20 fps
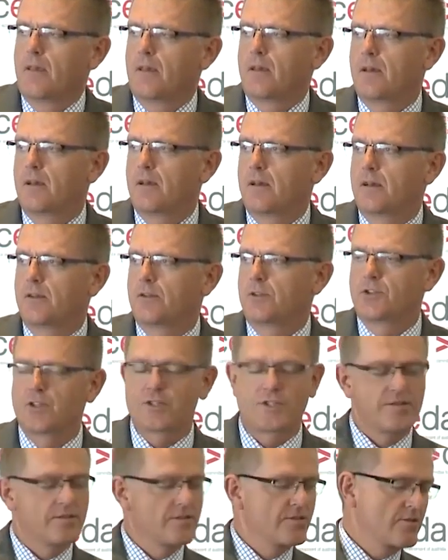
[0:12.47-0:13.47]
It
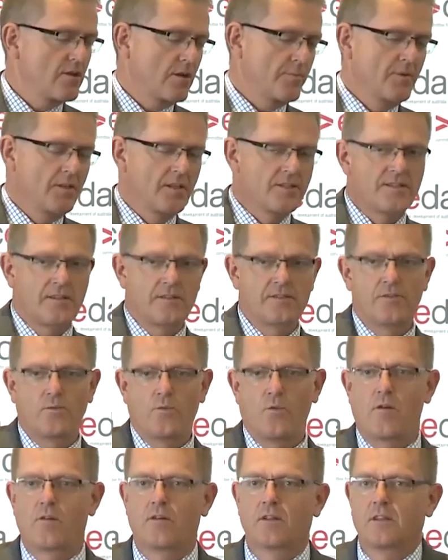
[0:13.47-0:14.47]
just struck me listening to
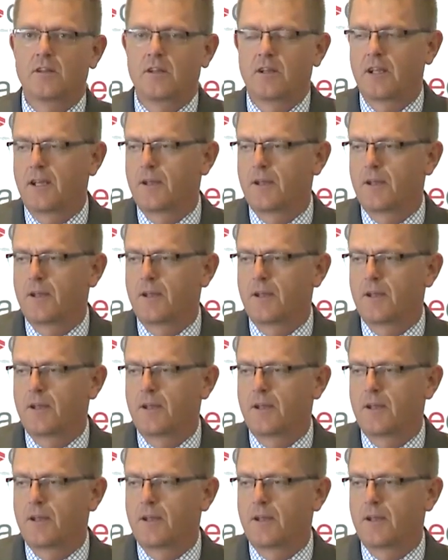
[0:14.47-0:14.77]
Warren that